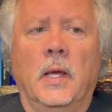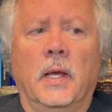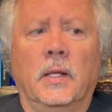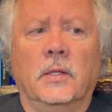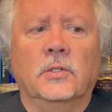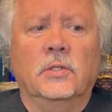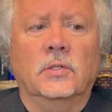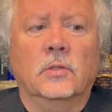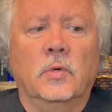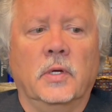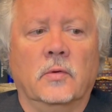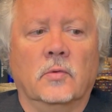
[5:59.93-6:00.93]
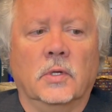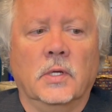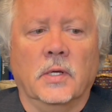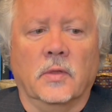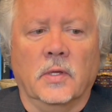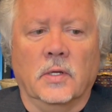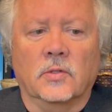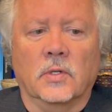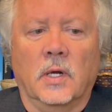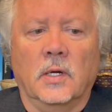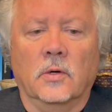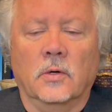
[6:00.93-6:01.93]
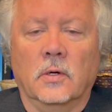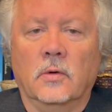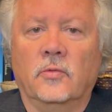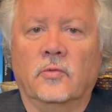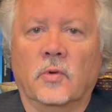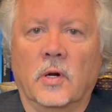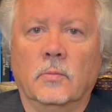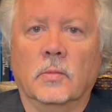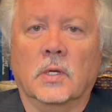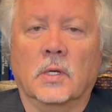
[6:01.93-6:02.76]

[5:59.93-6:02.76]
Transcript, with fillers: And this is a way of looking at things that I learned from